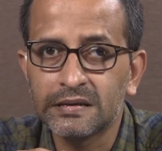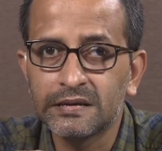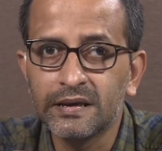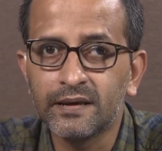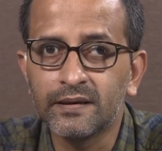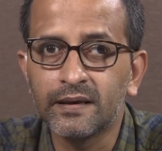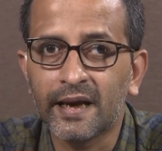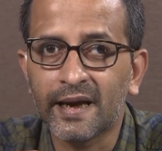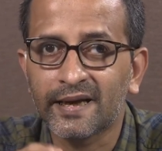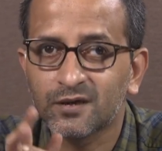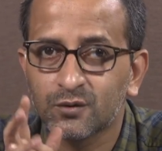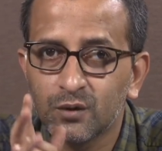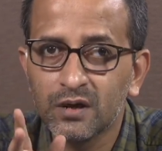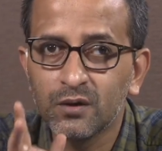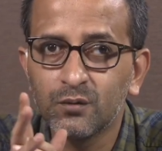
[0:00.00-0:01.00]
then
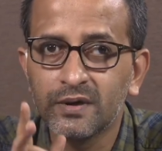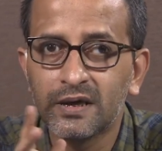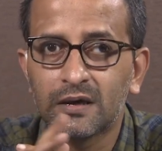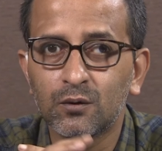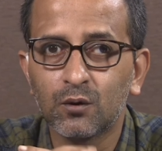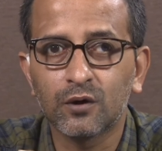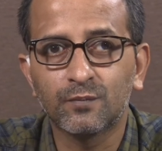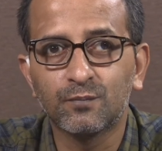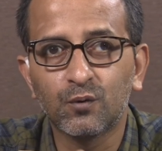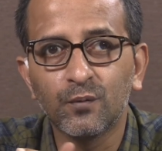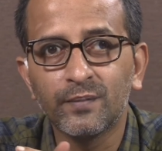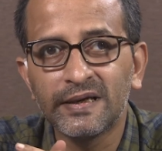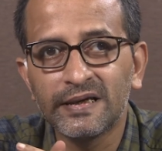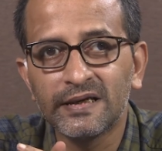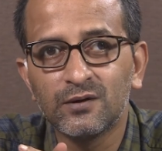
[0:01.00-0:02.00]
actually we are not
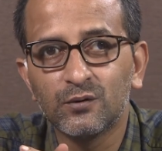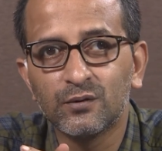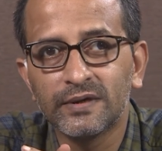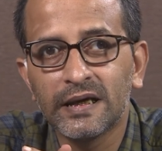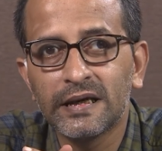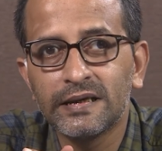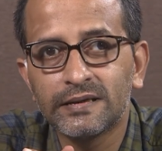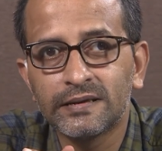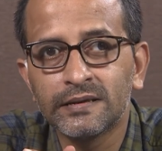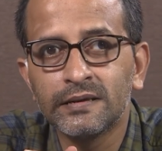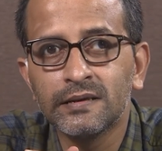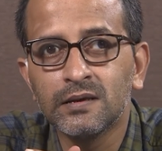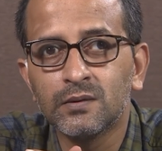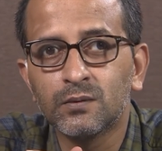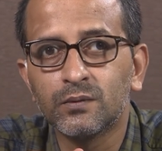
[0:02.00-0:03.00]
probing into
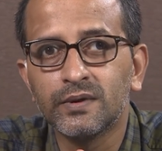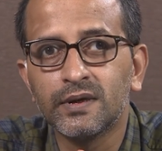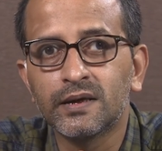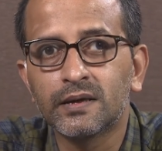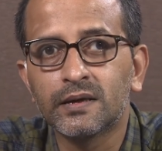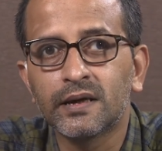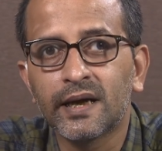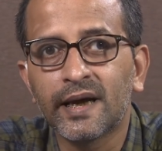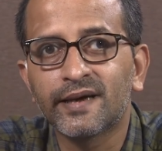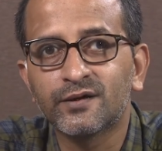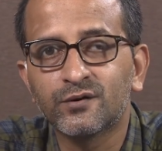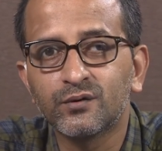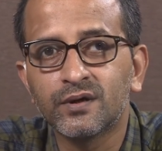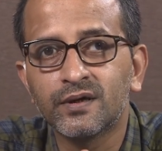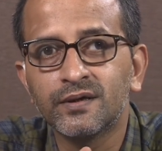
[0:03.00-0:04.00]
reality, we are
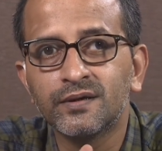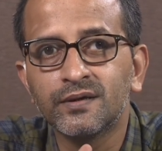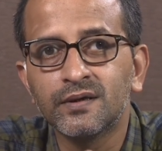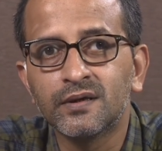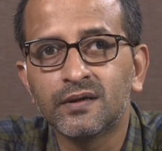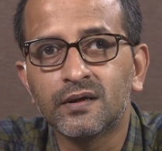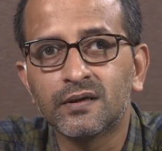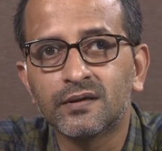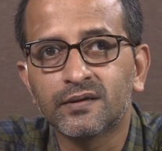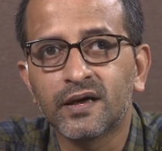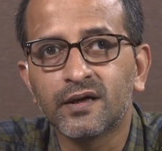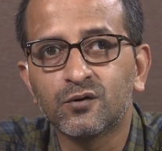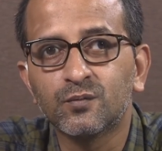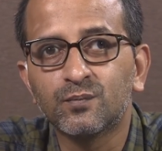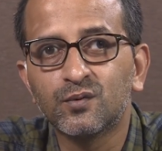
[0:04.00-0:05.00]
actually uh,
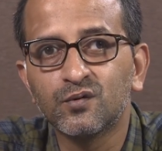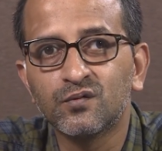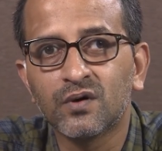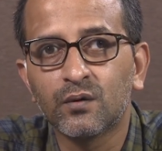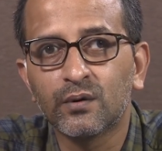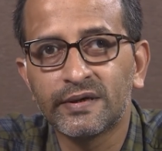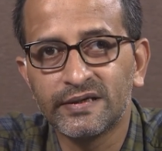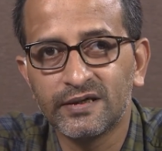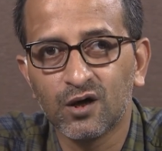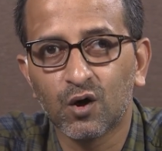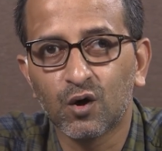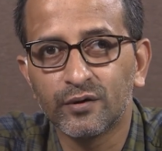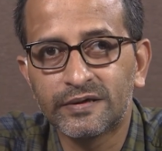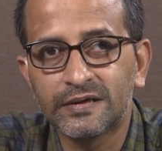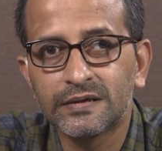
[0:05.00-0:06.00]
trying to prove our
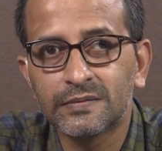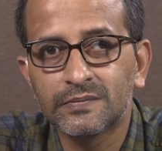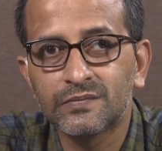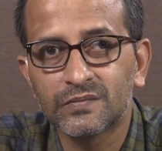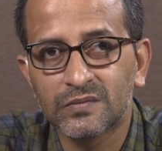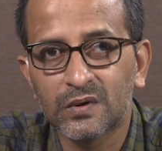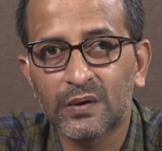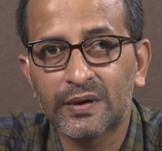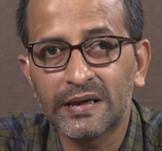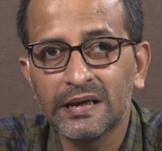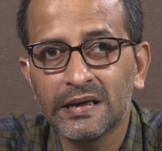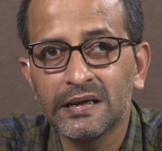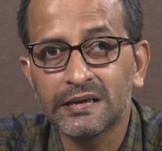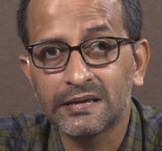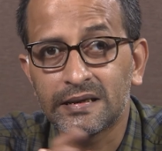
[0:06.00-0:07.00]
ideology.
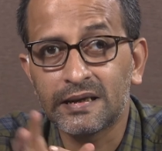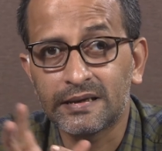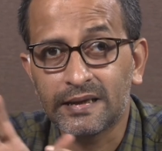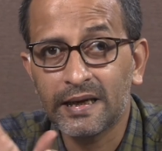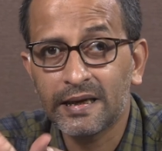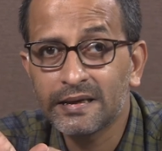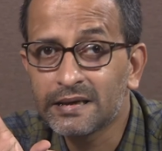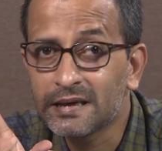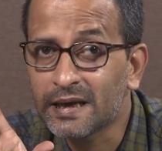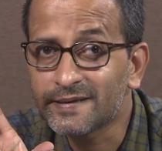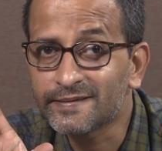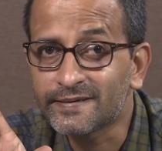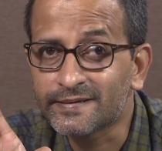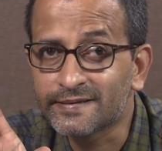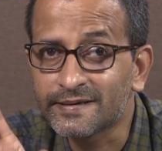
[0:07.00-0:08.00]
Okay? There, therein
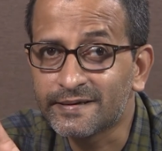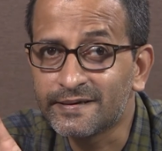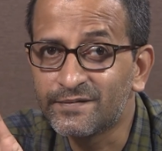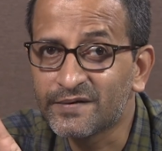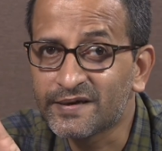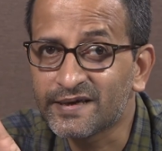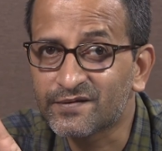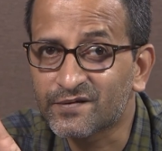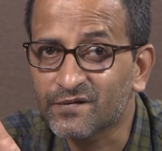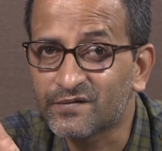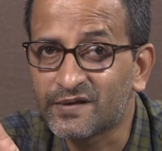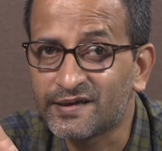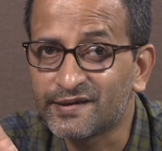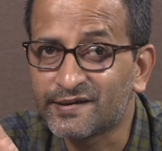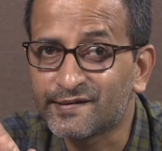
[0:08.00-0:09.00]
lies the significance
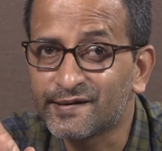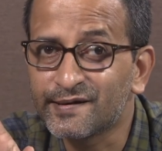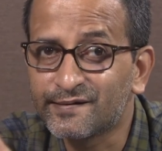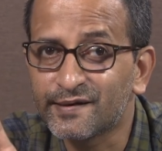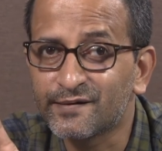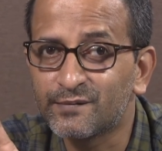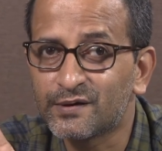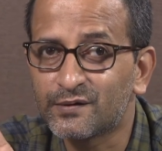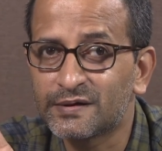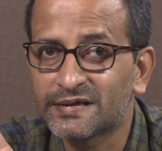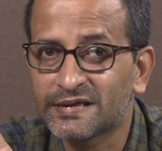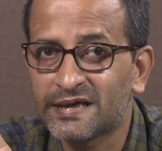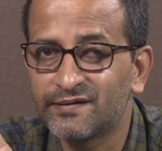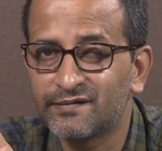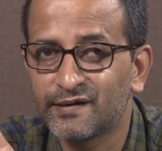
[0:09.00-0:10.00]
of the distinction
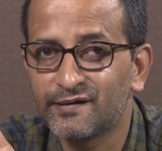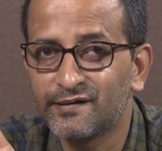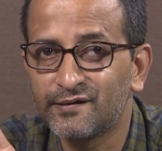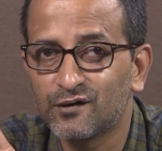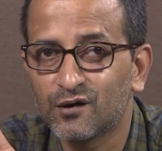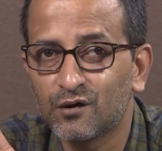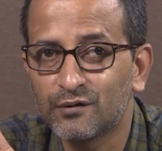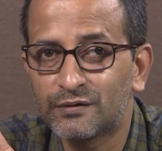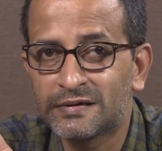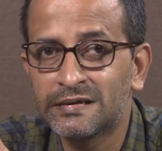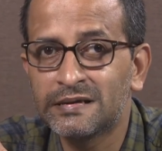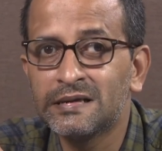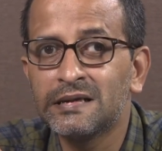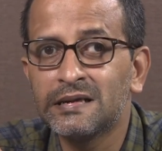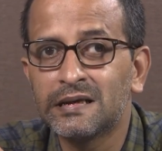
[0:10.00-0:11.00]
between science and
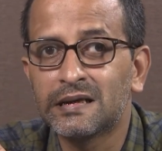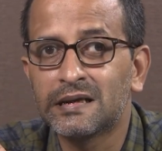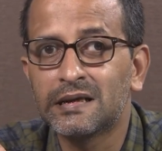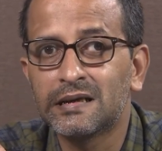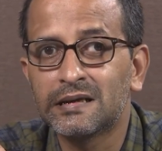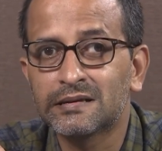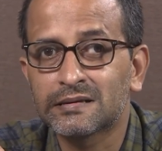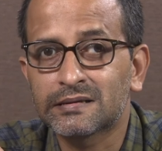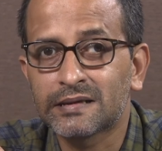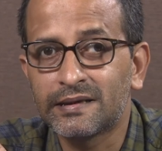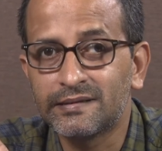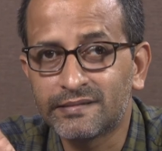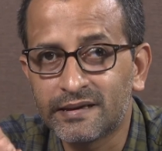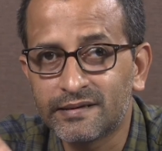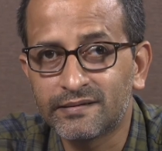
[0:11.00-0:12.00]
ideology, uh,
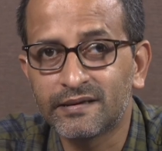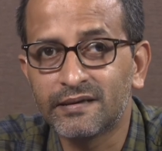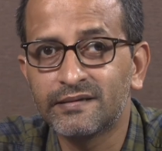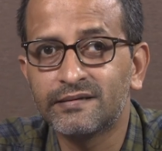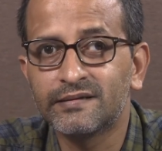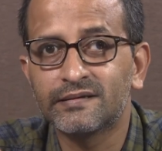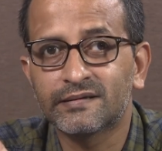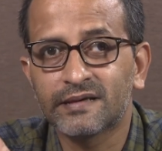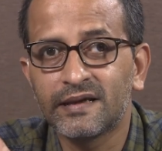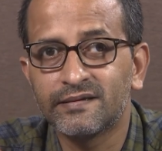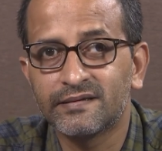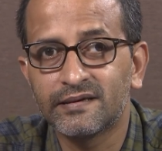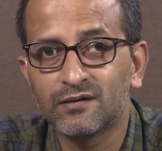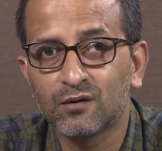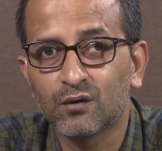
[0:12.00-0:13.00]
science and religion,
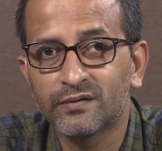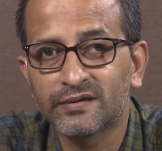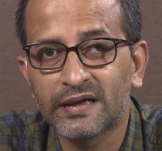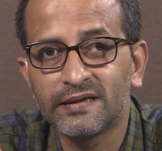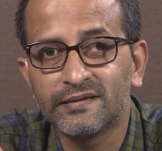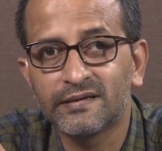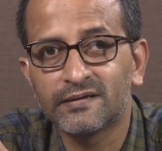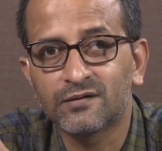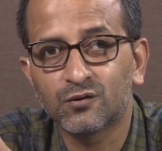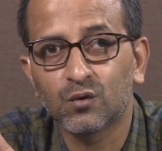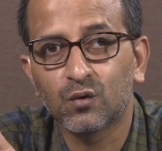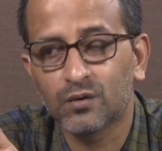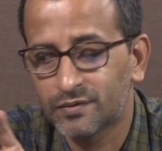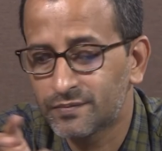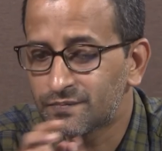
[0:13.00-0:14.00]
science and non-science and
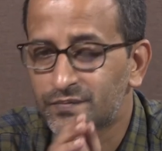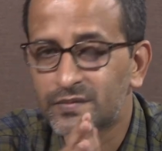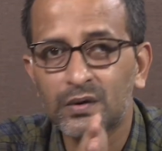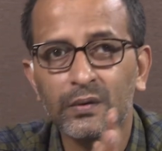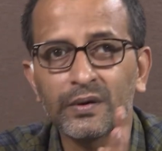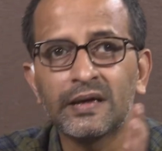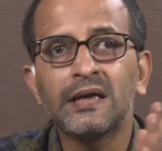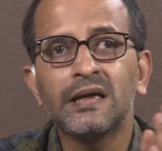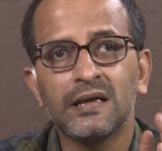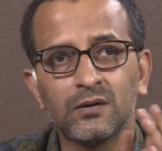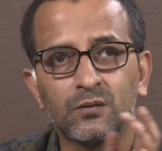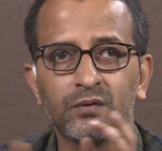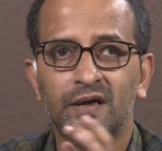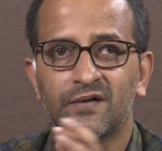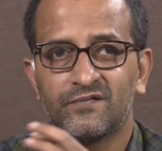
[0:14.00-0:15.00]
so on. Okay?
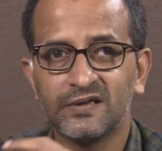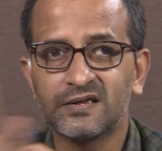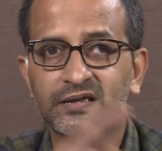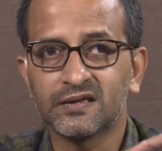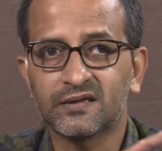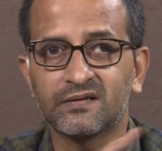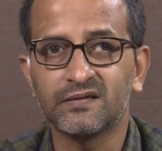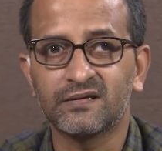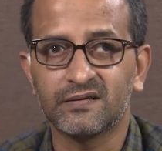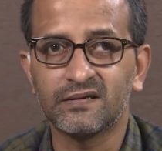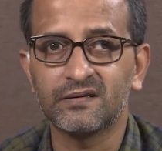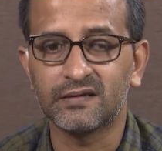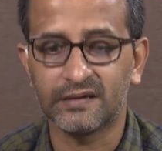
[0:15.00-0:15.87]
We have discussed this